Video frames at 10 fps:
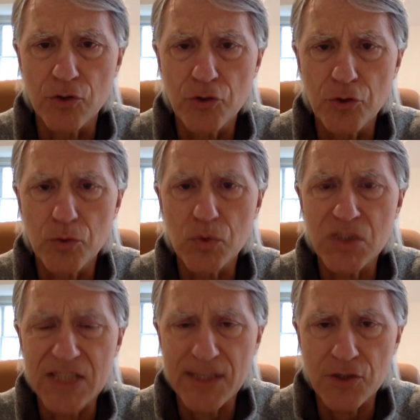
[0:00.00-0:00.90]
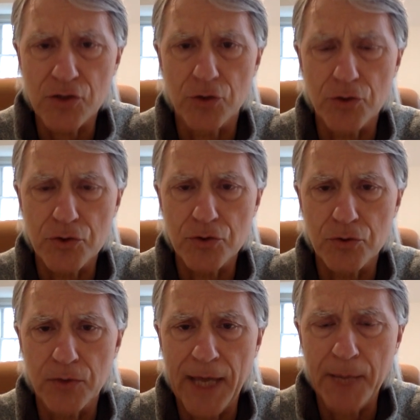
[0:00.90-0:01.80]
new sensors
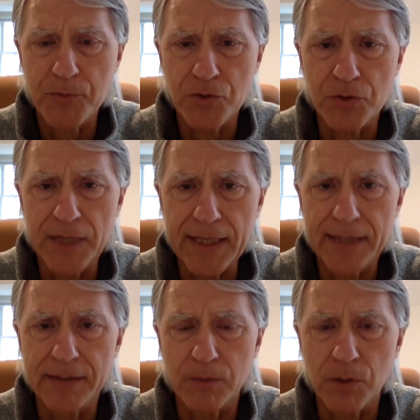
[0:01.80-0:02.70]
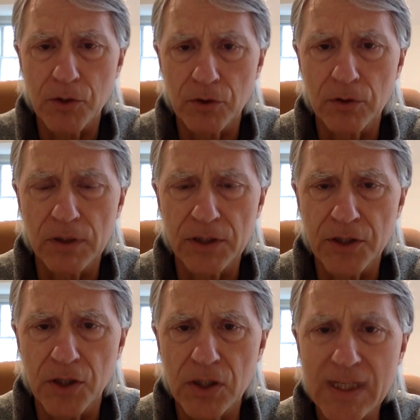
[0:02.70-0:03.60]
to capture data that we're currently
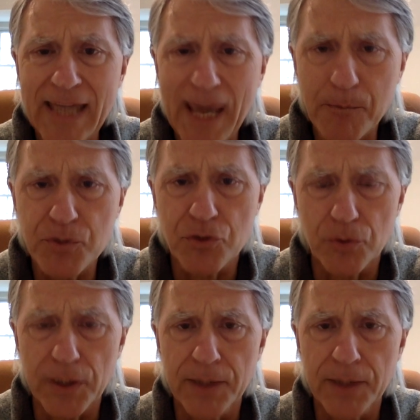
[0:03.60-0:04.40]
not capturing.